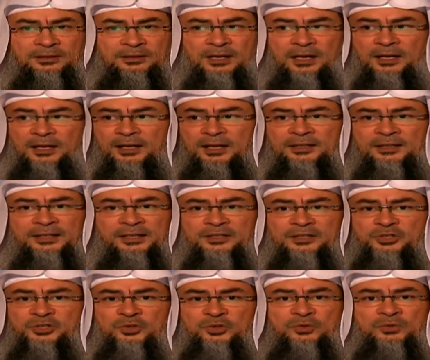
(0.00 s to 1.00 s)
Allah
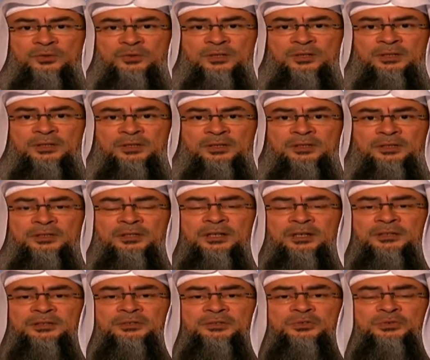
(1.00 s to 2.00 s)
tells you
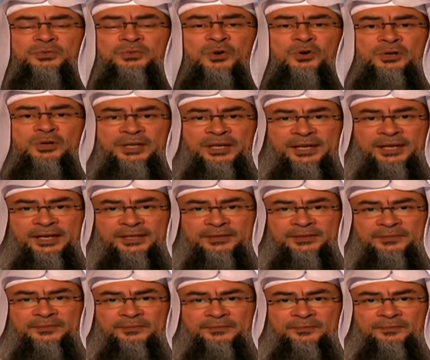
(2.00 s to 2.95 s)
not to fornicate.